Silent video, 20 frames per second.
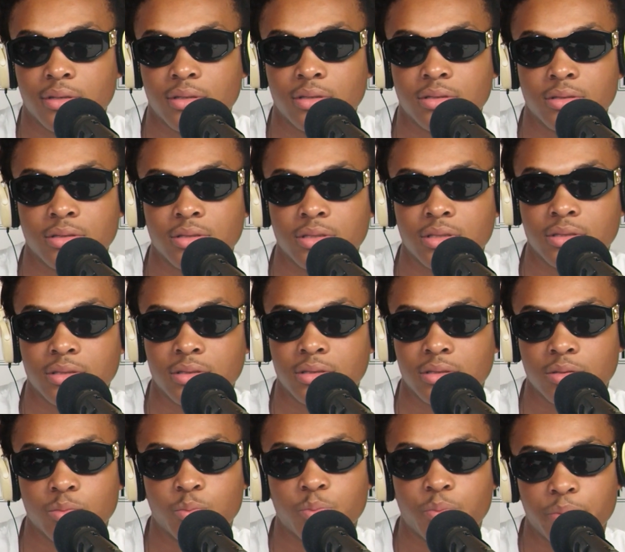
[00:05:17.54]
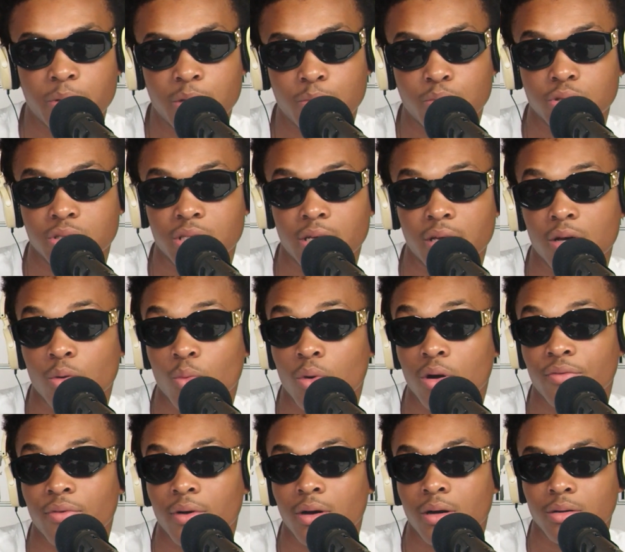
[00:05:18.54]
it, it's people taking
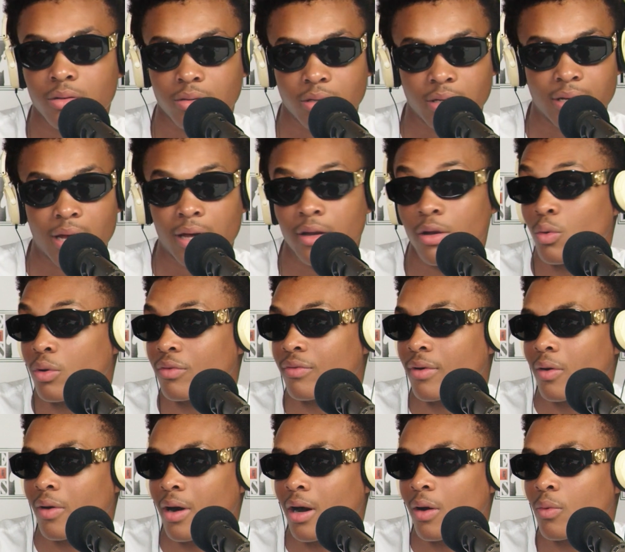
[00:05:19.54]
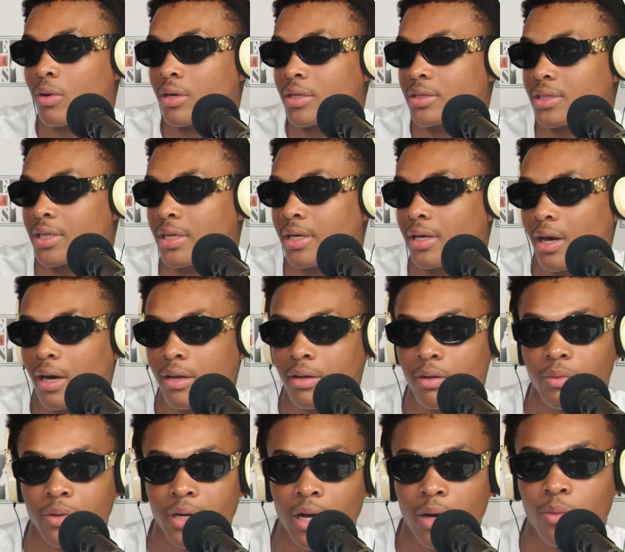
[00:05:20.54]
one route, and I know what route I want to take. I know
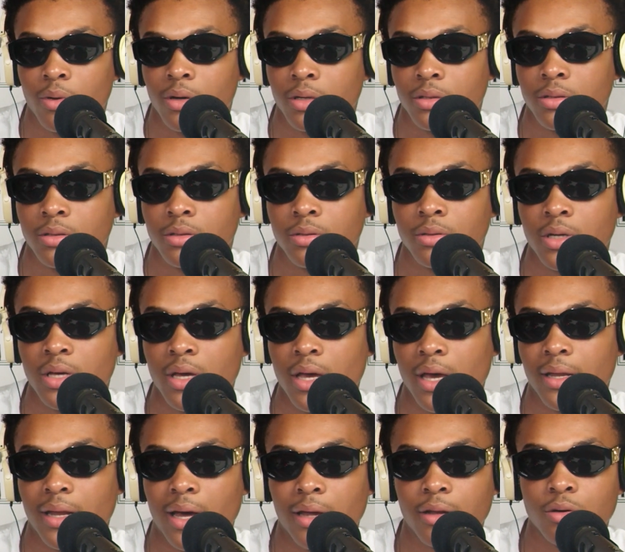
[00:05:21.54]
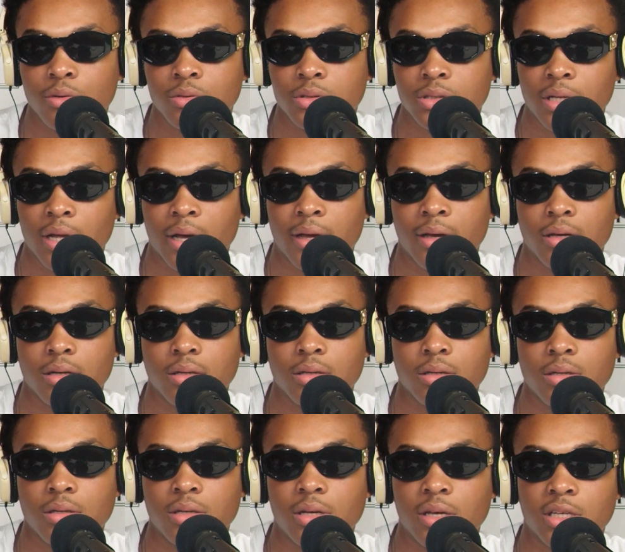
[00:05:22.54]
right. what I want to do, and I know it's like
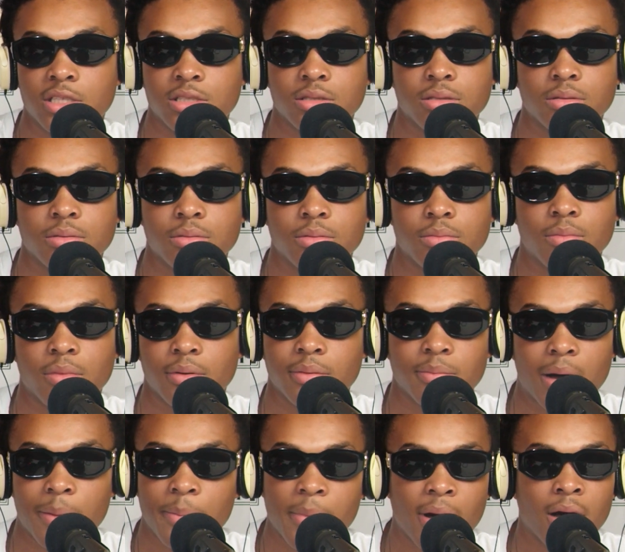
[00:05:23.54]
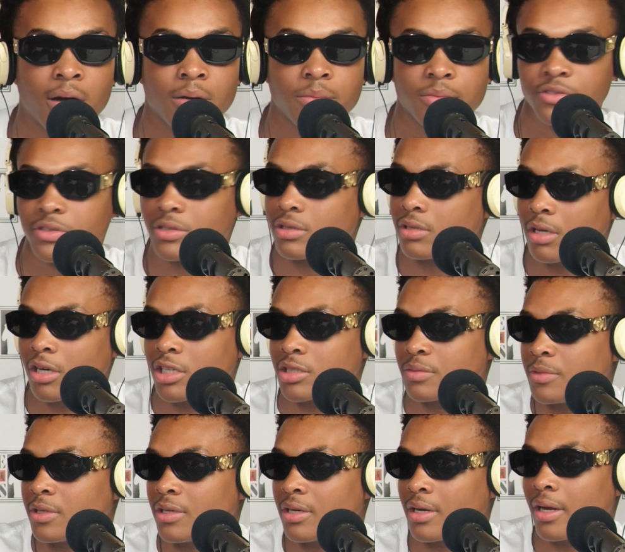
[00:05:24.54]
it's my mom. She lost
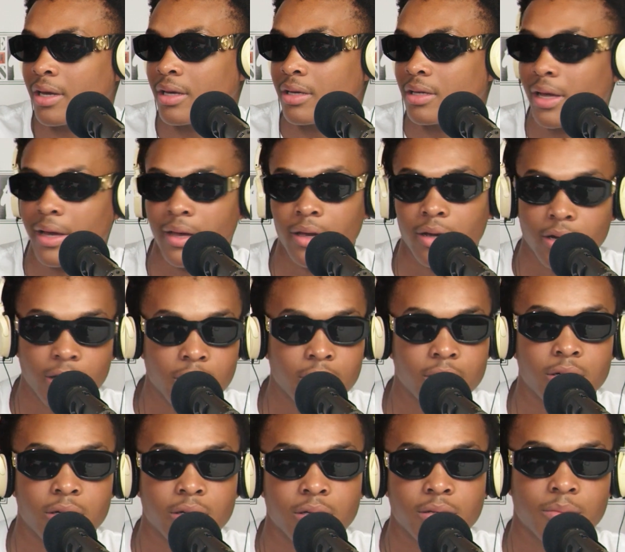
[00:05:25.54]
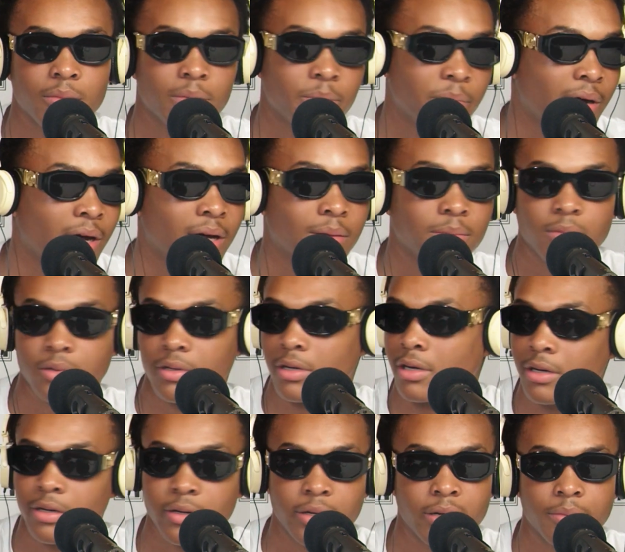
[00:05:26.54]
me today. Like hurt her, pop
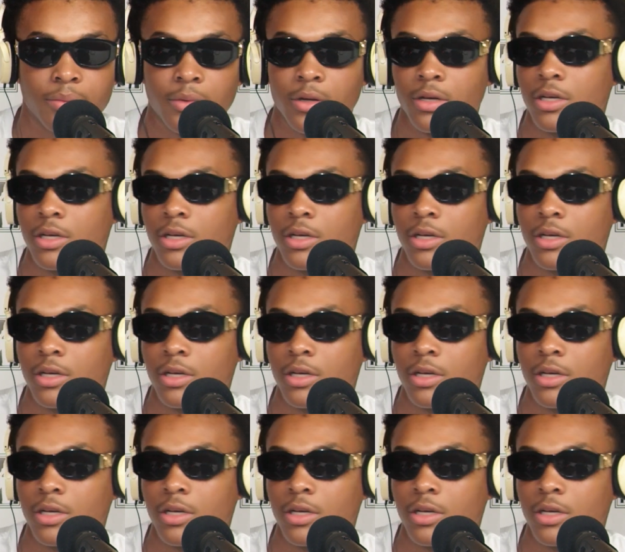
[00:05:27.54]
hurting.